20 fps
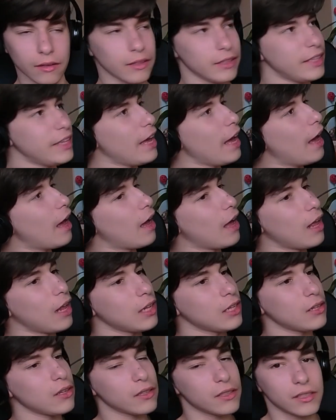Yeah,
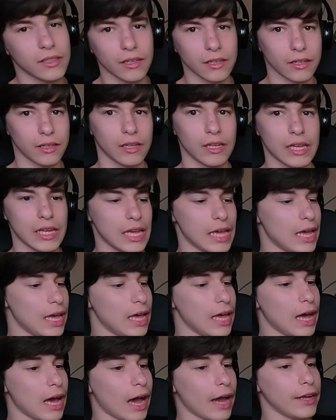looks good.
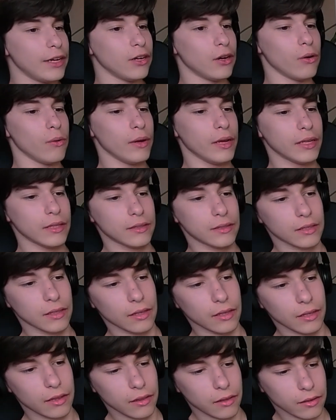I know it
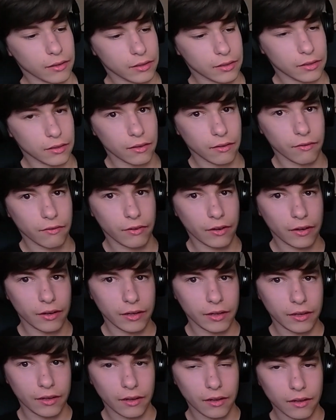looks
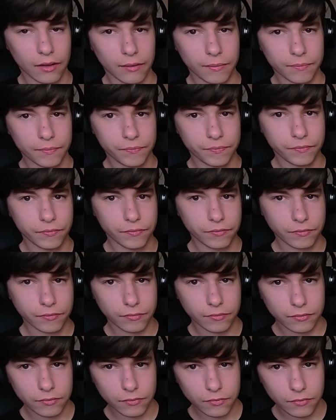very
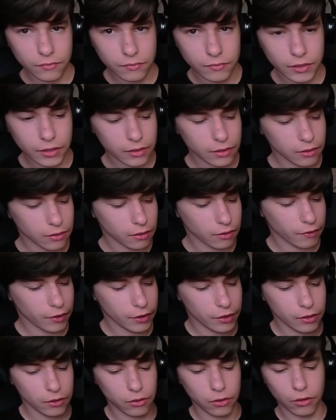it doesn't look
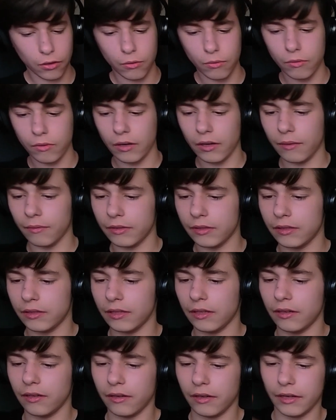very low
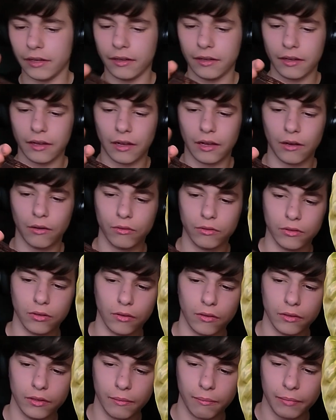considering how
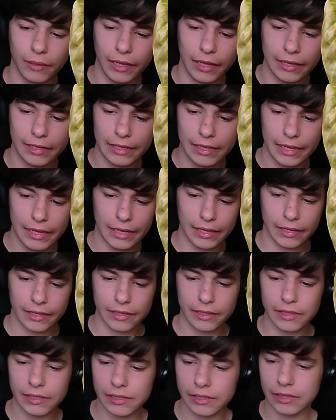tall the plant
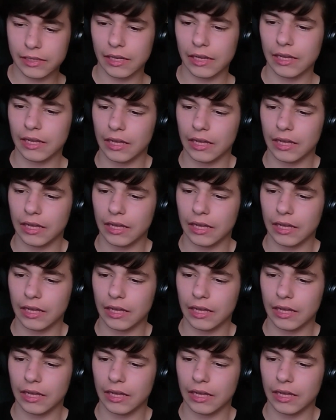is.